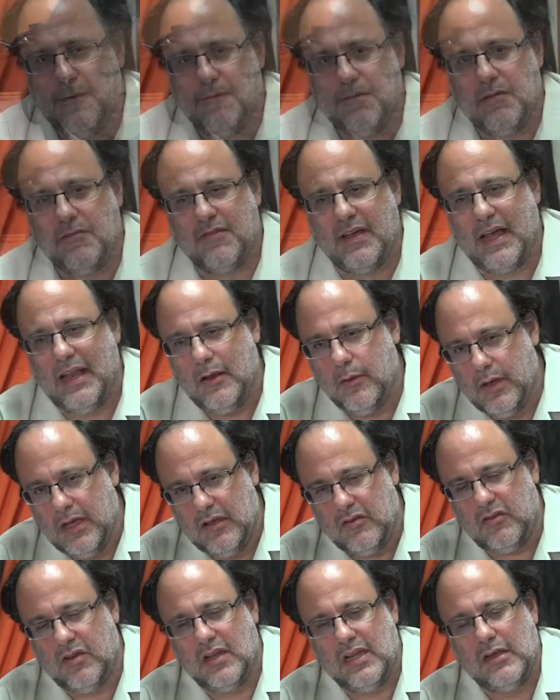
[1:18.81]
The
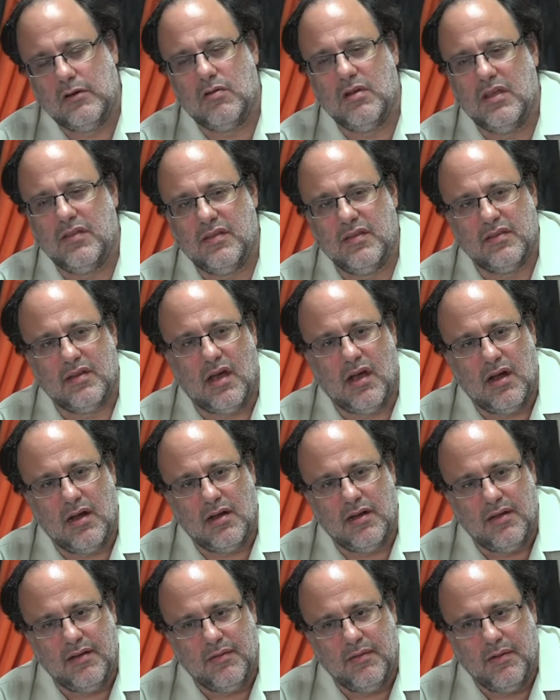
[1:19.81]
valuation increases
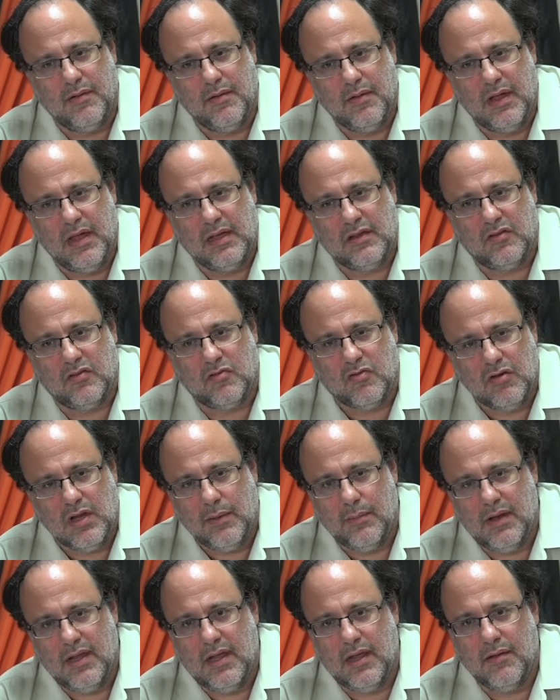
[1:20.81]
are
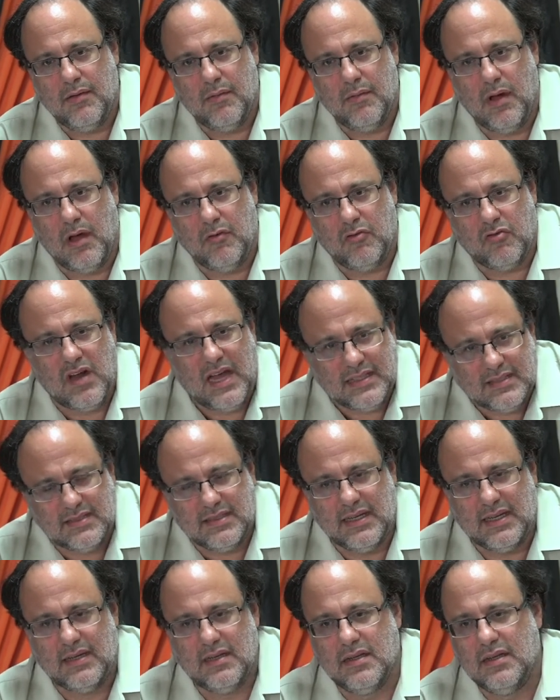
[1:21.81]
extremely
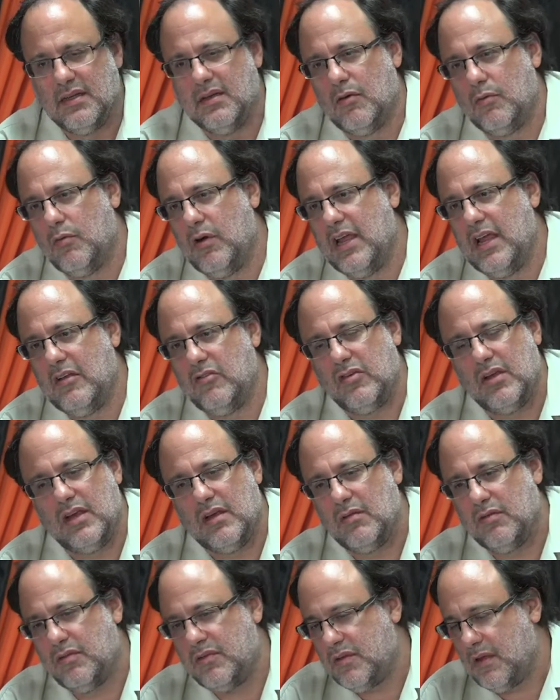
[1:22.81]
drastic,
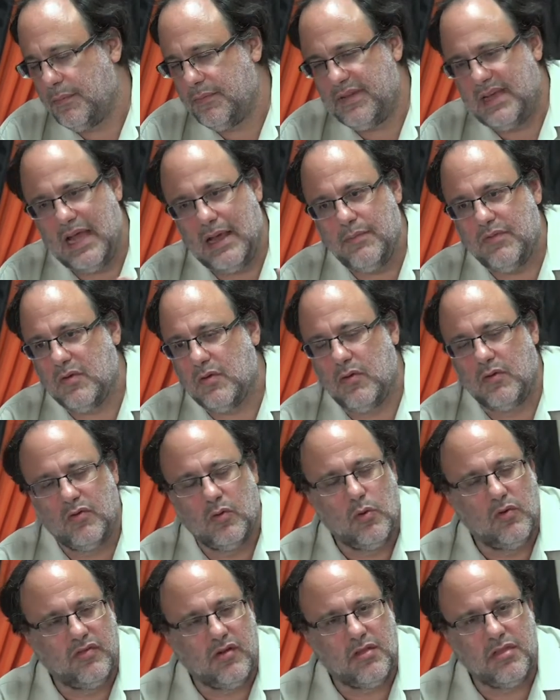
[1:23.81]
ranging sometimes
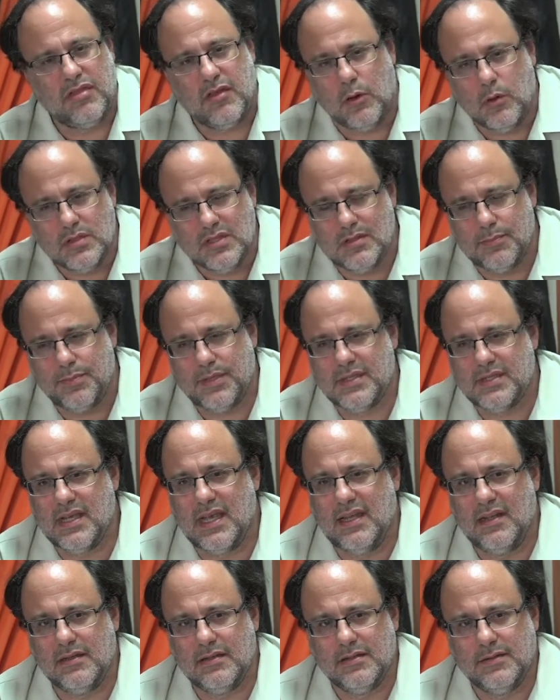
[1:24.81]
to over
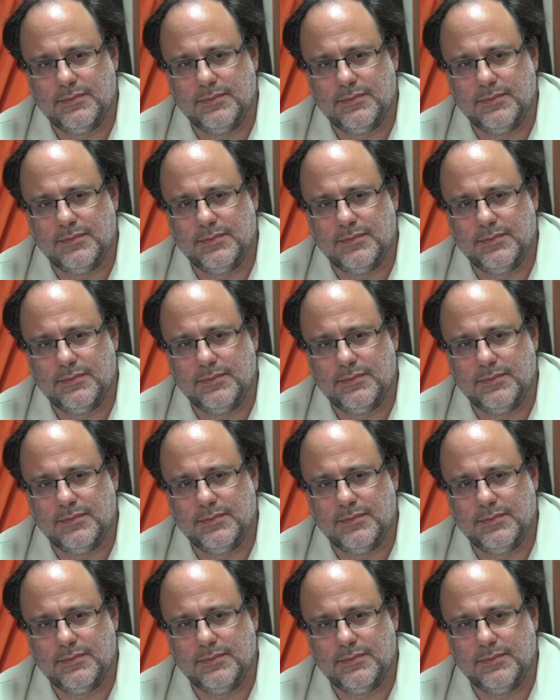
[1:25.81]
1,000%.